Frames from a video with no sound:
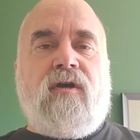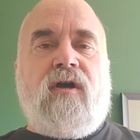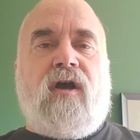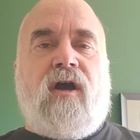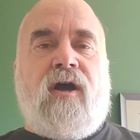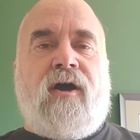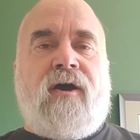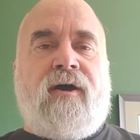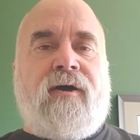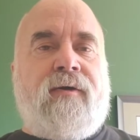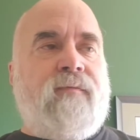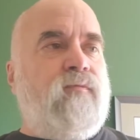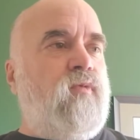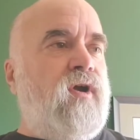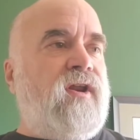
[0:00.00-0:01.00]

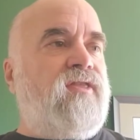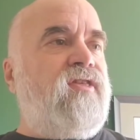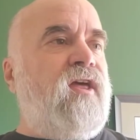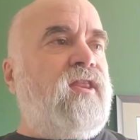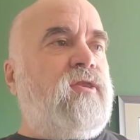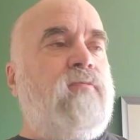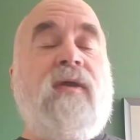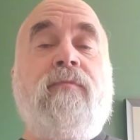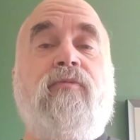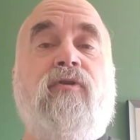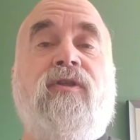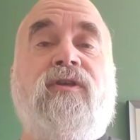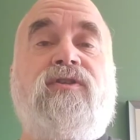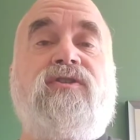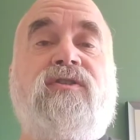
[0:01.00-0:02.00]
Want to thank the people
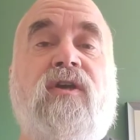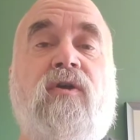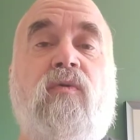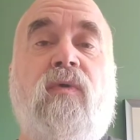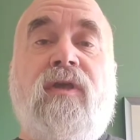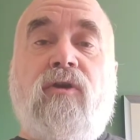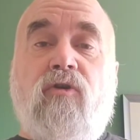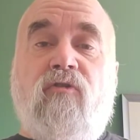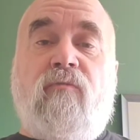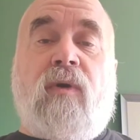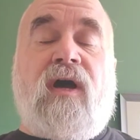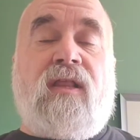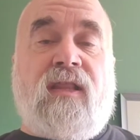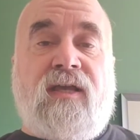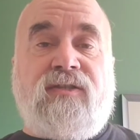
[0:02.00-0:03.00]
this week who
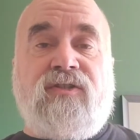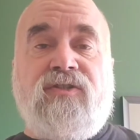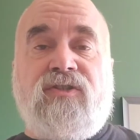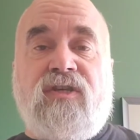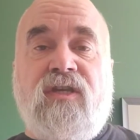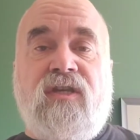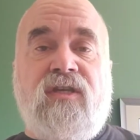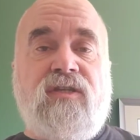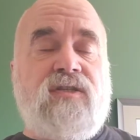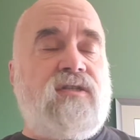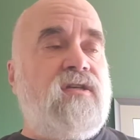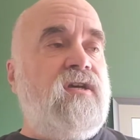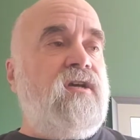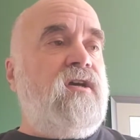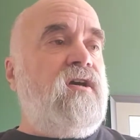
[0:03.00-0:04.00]
bought license keys.
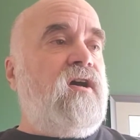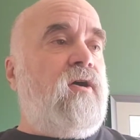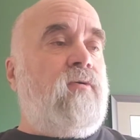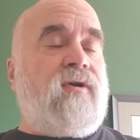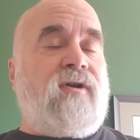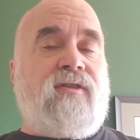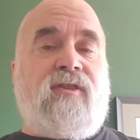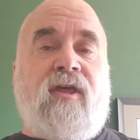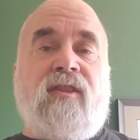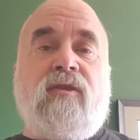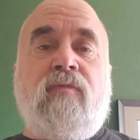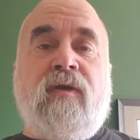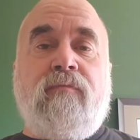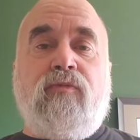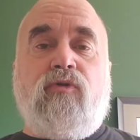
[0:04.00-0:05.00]
I want to thank the
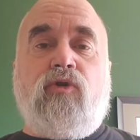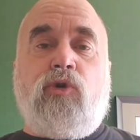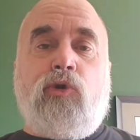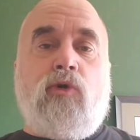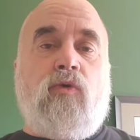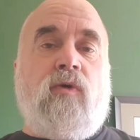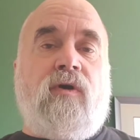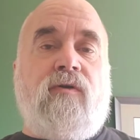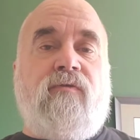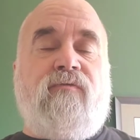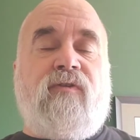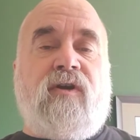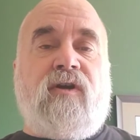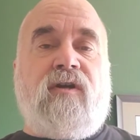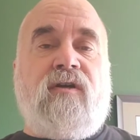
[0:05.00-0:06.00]
people who
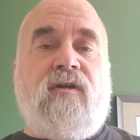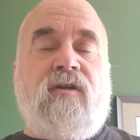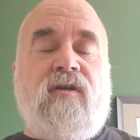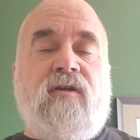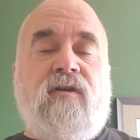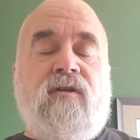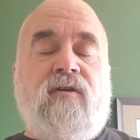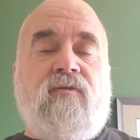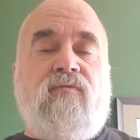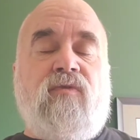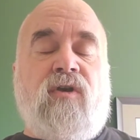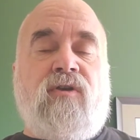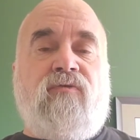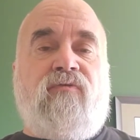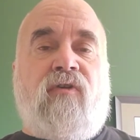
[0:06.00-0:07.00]
have
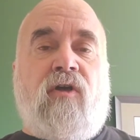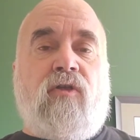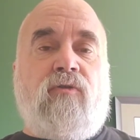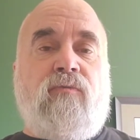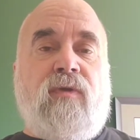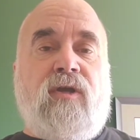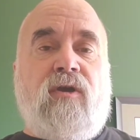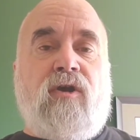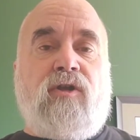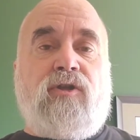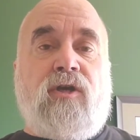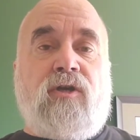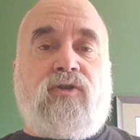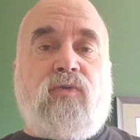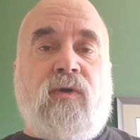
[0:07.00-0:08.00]
followed me on
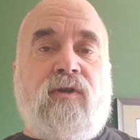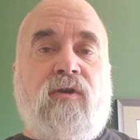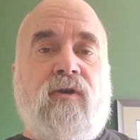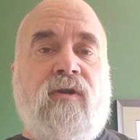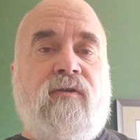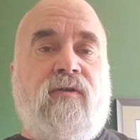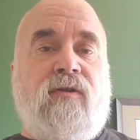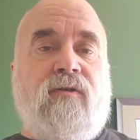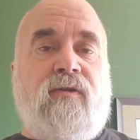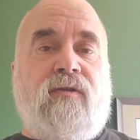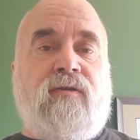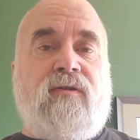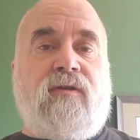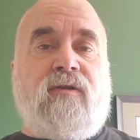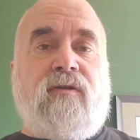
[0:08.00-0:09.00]
Twitter
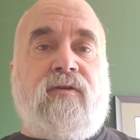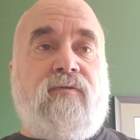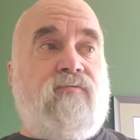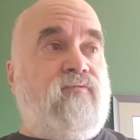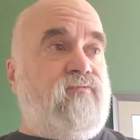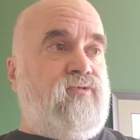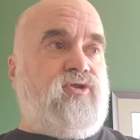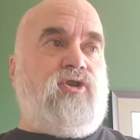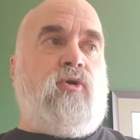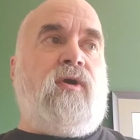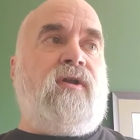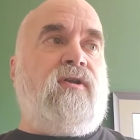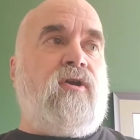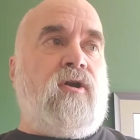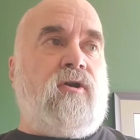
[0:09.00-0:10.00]
and
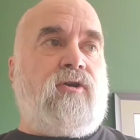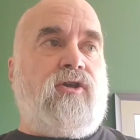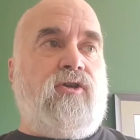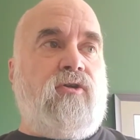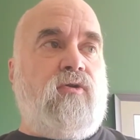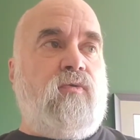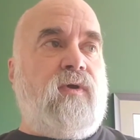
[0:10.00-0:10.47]
joined our queue.